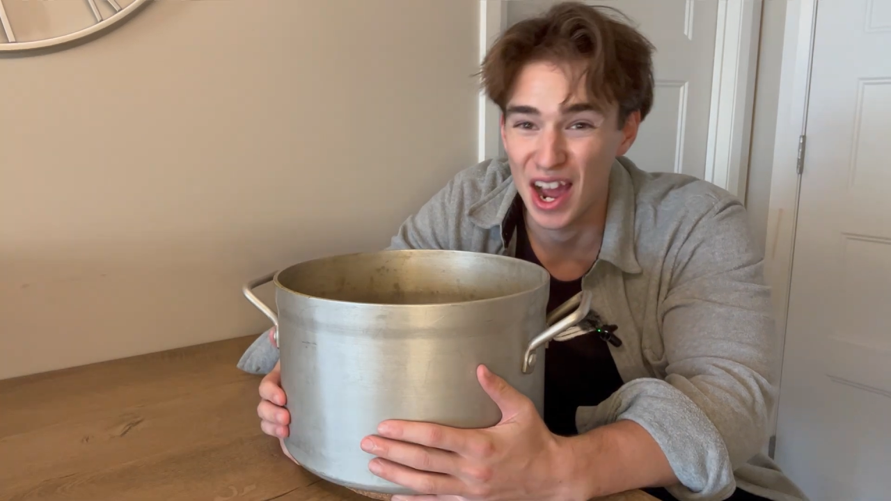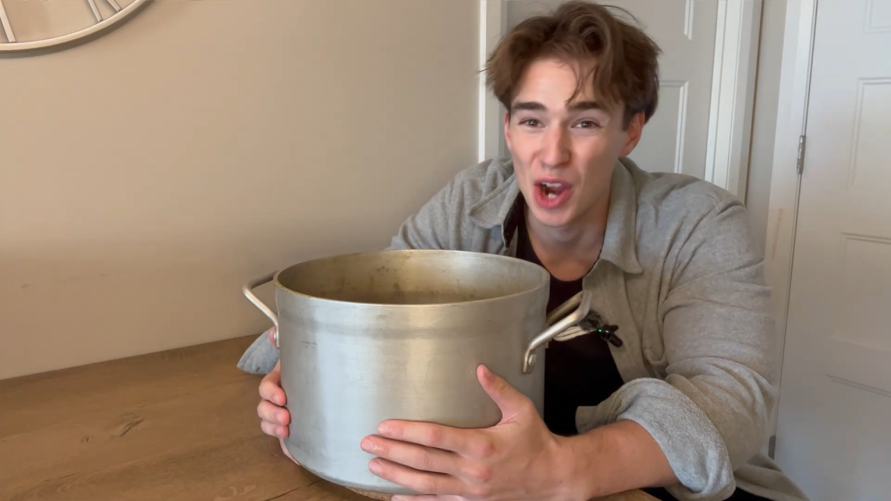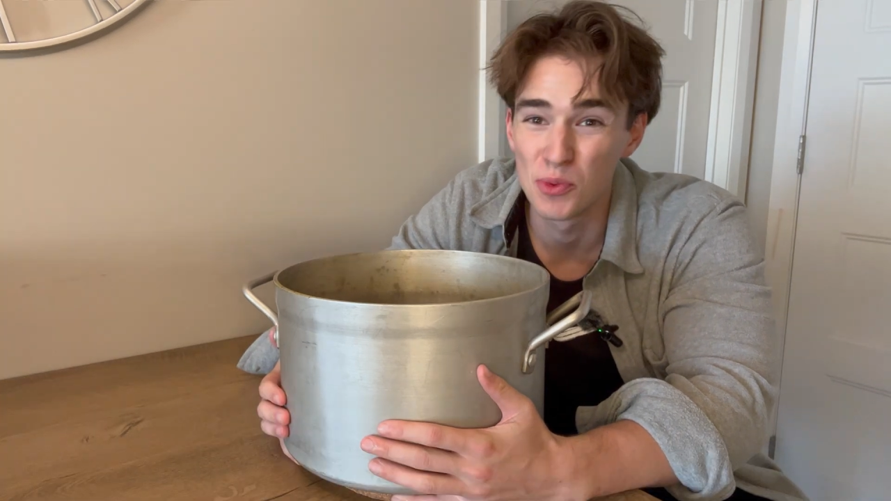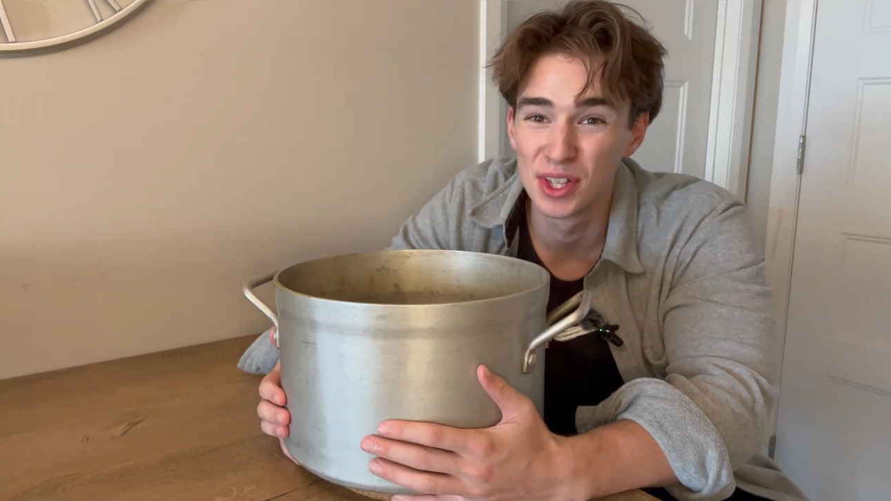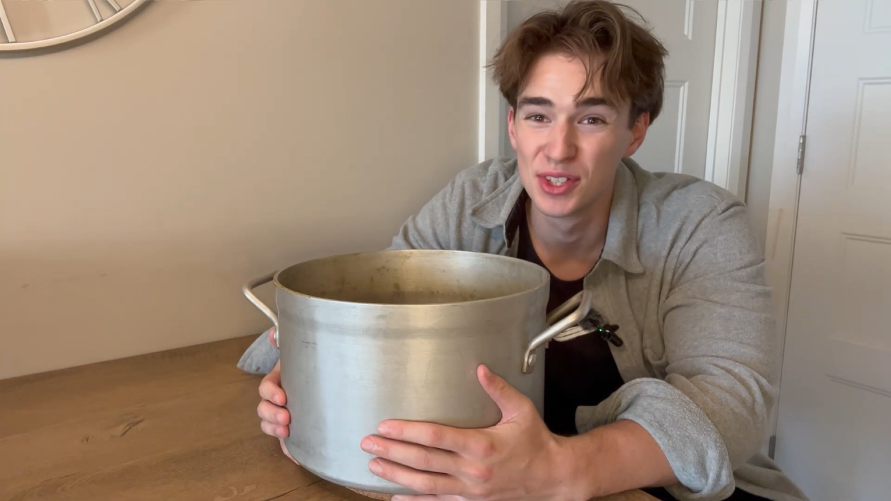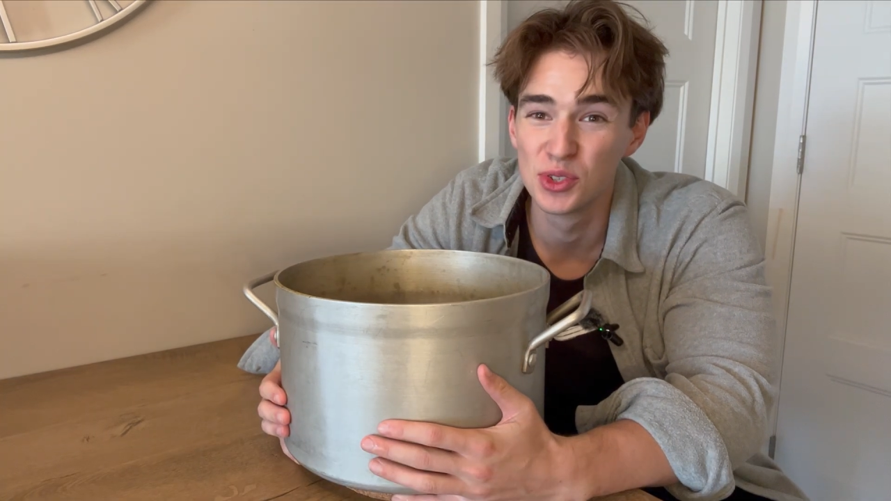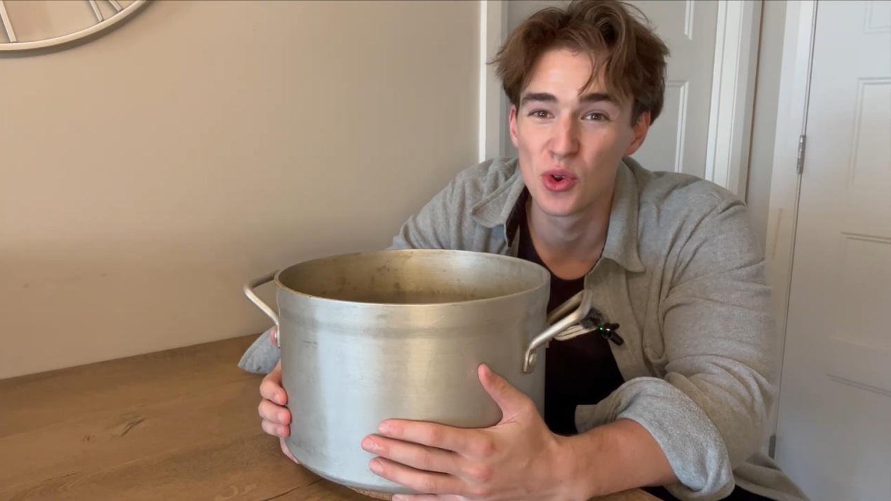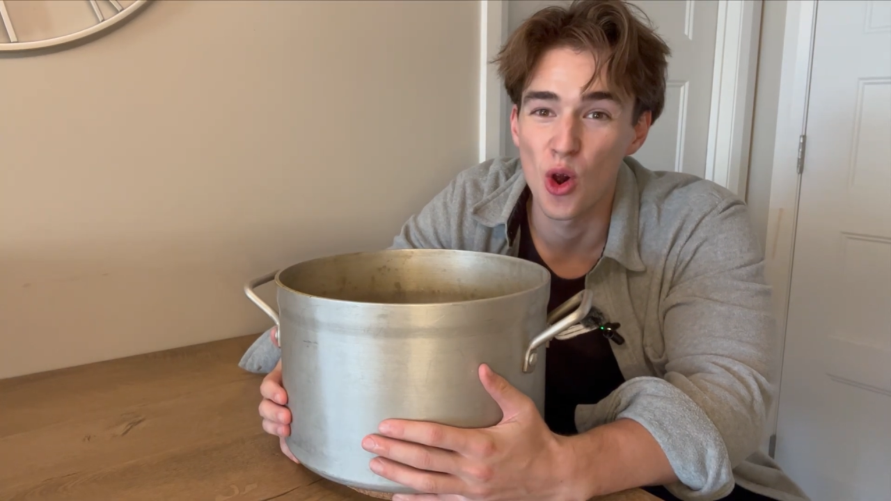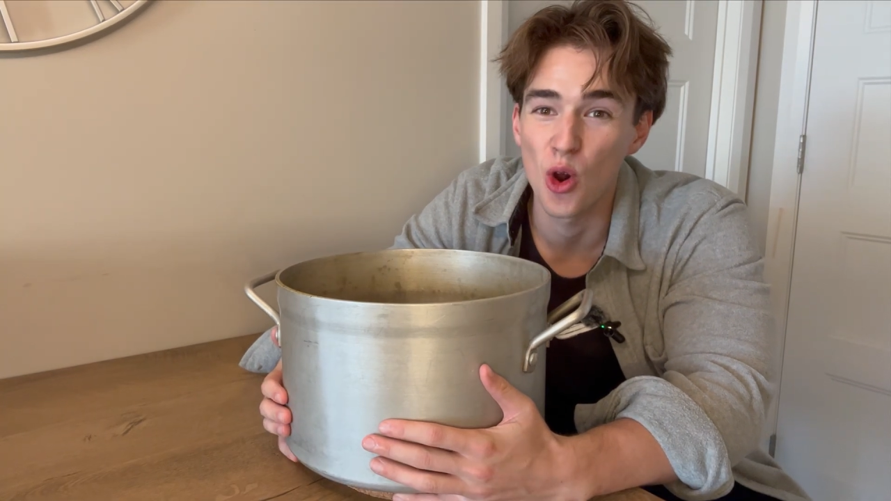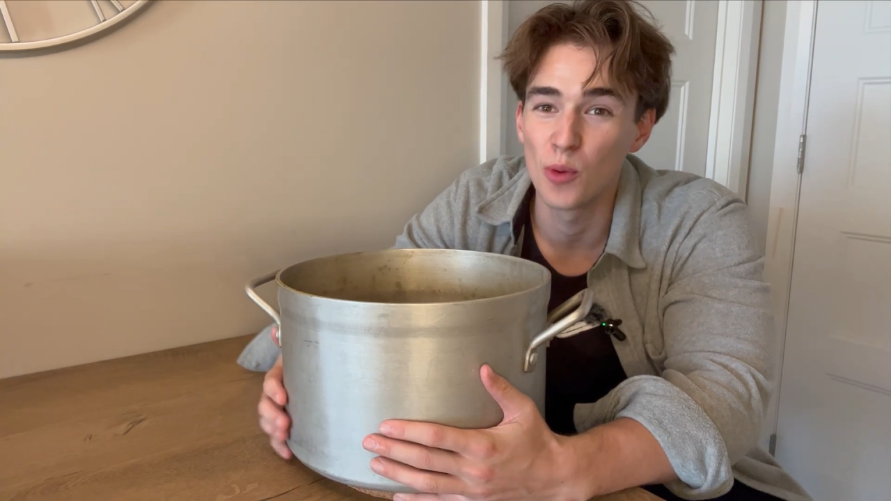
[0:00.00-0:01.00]
I really do
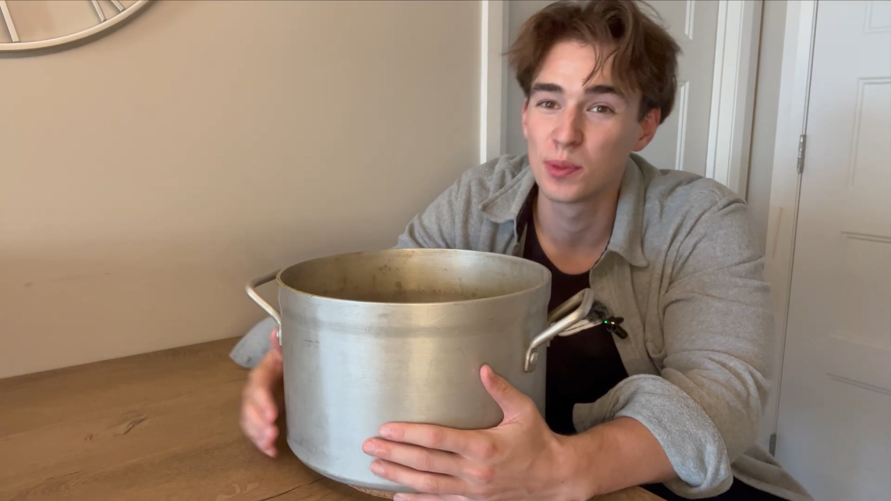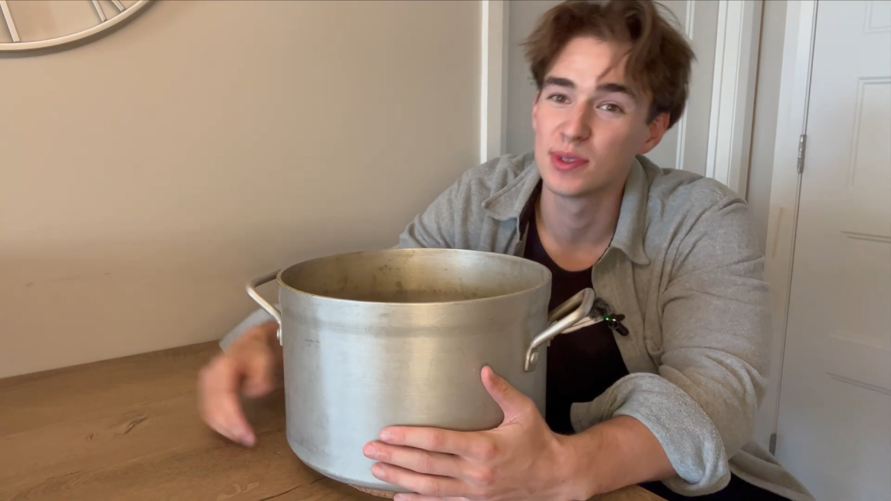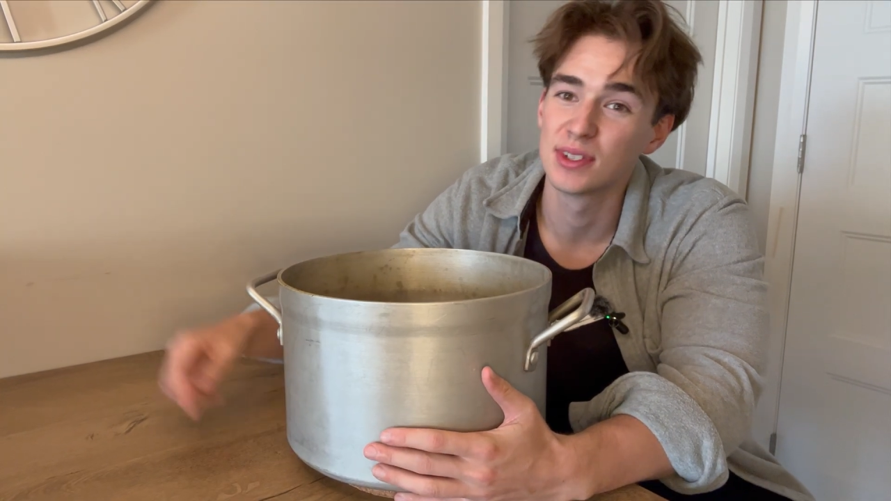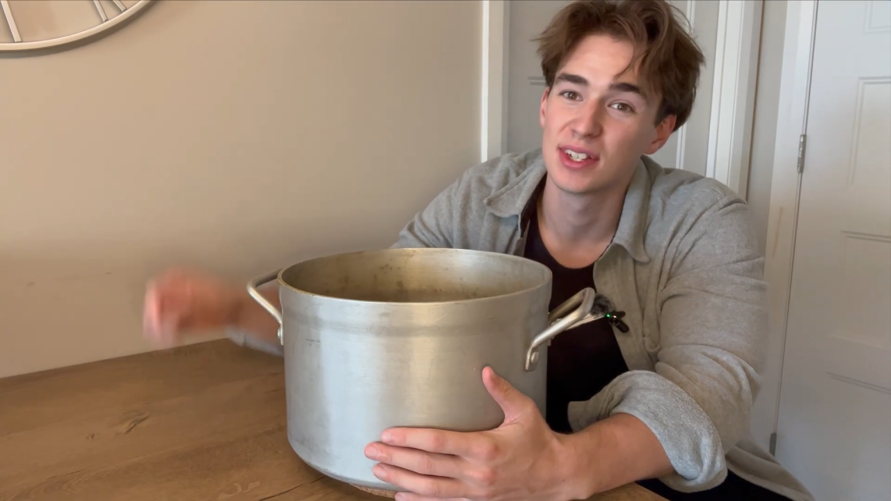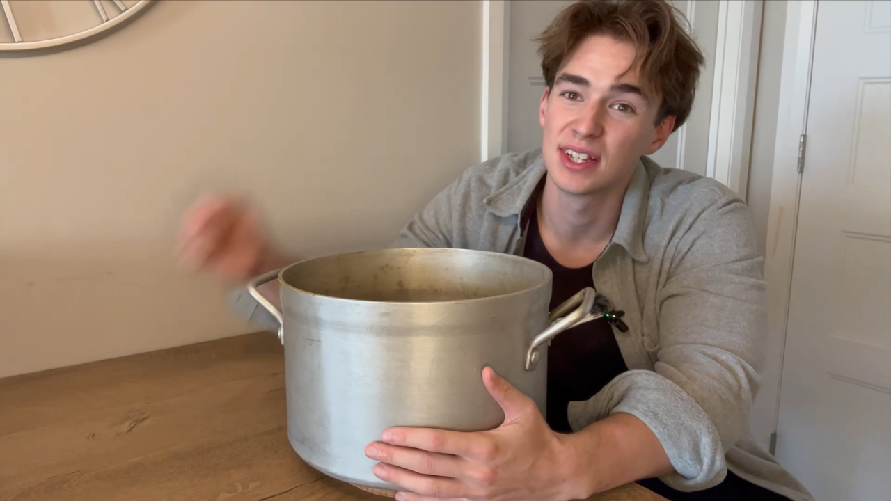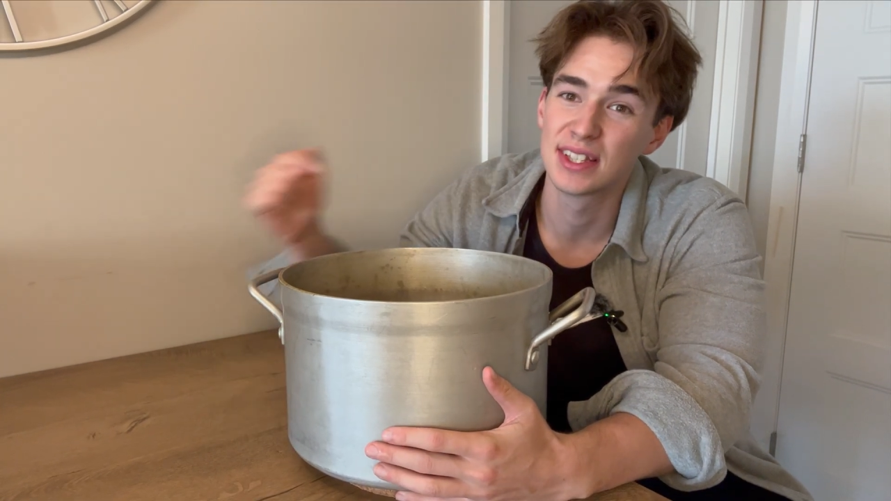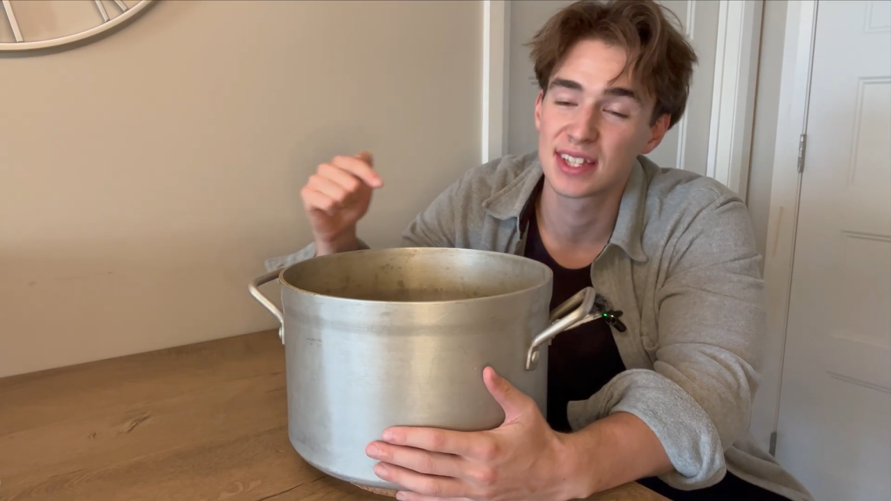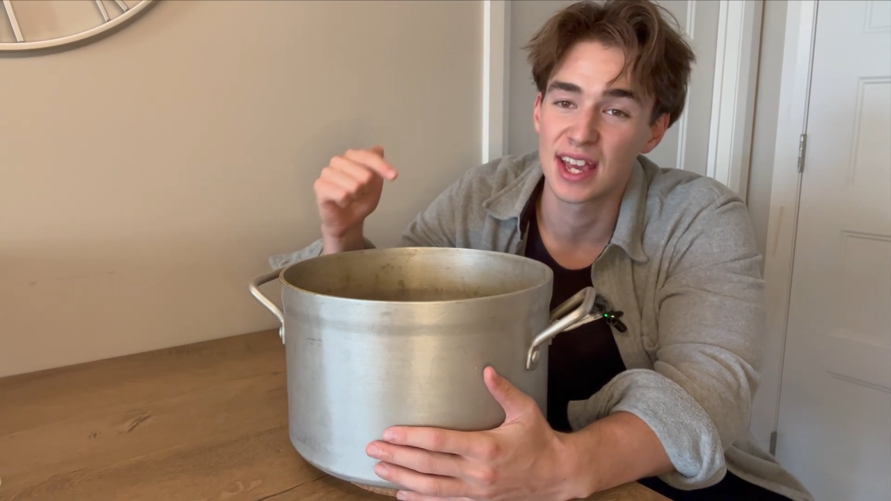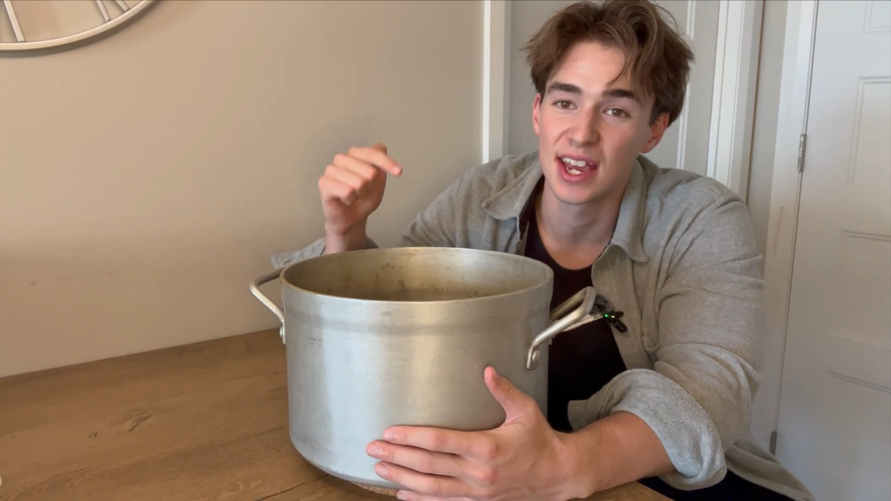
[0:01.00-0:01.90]
hope it's